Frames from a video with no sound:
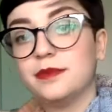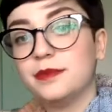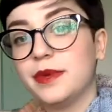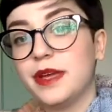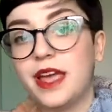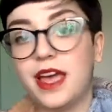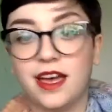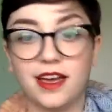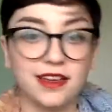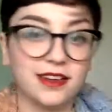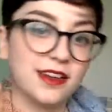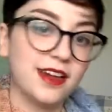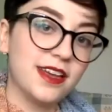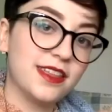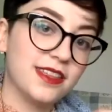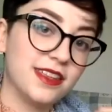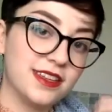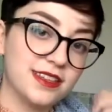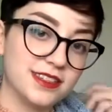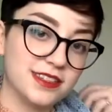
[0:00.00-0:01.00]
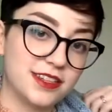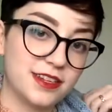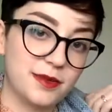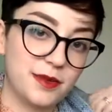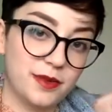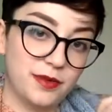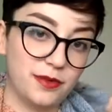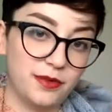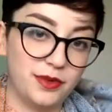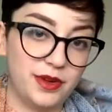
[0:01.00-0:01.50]
But yeah, I think it's going to
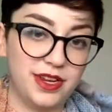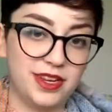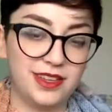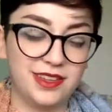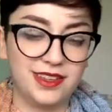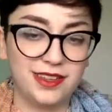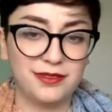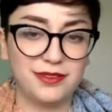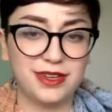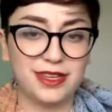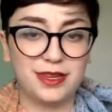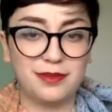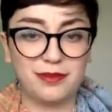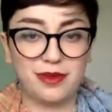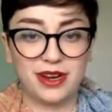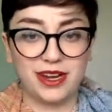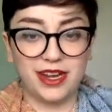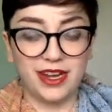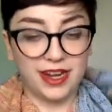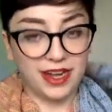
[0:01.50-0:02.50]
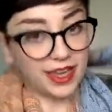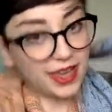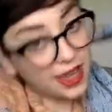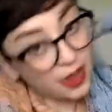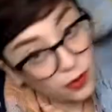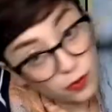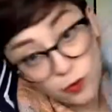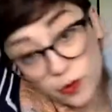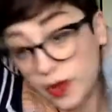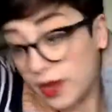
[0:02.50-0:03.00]
be really, really pretty, and I
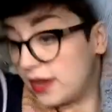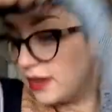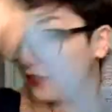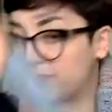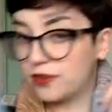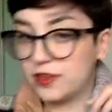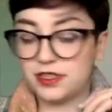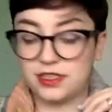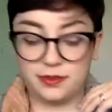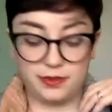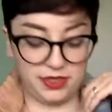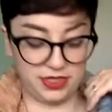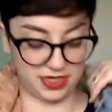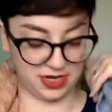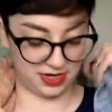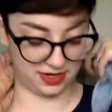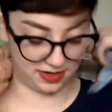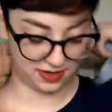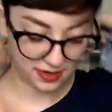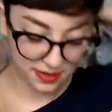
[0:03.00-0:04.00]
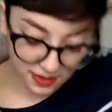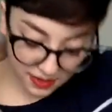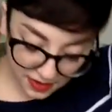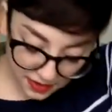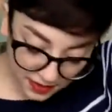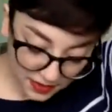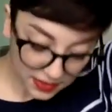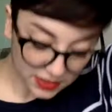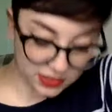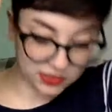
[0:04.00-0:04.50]
can't wait for it to be done
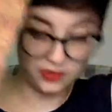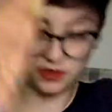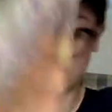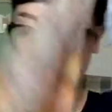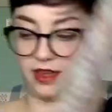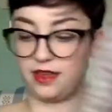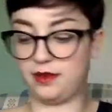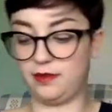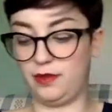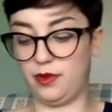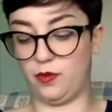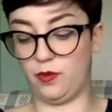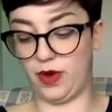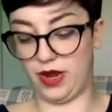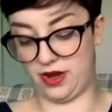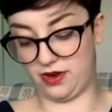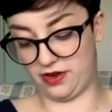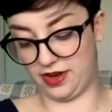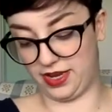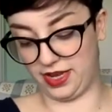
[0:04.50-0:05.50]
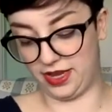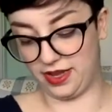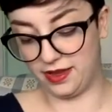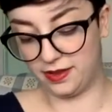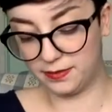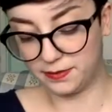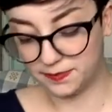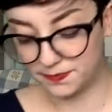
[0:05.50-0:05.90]
so that I can be wearing it.